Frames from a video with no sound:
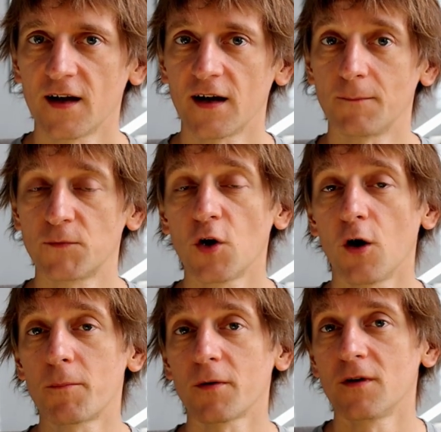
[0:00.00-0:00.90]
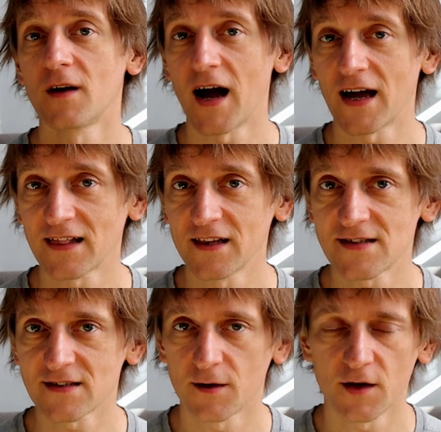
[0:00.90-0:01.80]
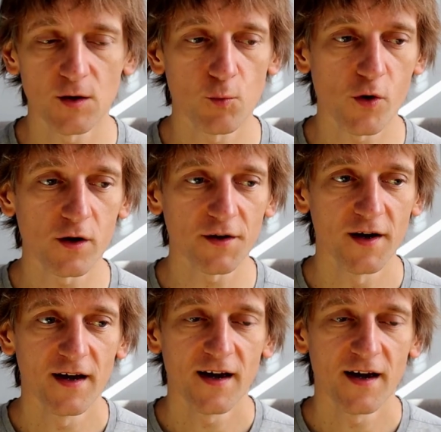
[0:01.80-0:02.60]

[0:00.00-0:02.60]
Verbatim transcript: um, top athletes in the world.